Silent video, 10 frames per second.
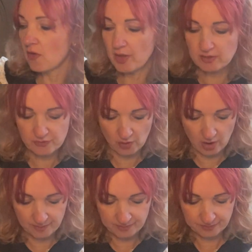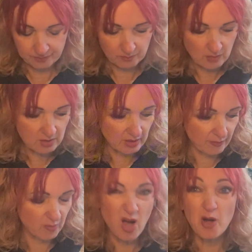those from, where did I get
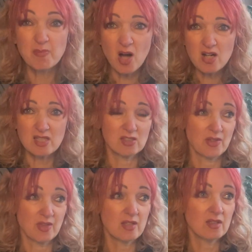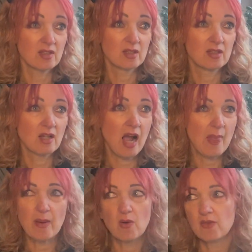from? Home Bargains, I think, and
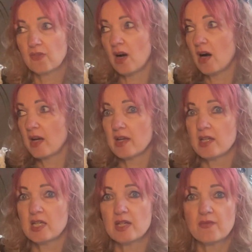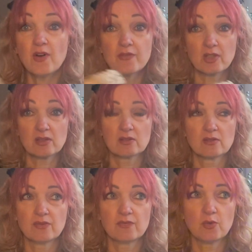they were
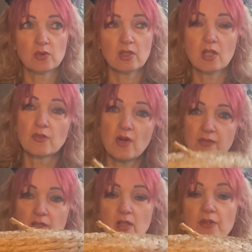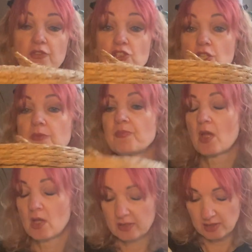£4.99 for two.
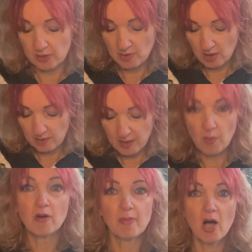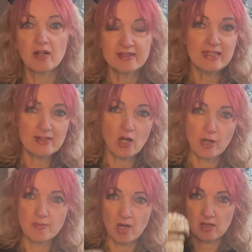So they were a bargain in
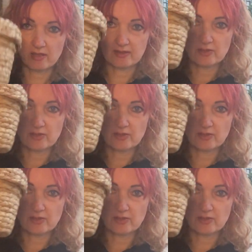Home Bargains. So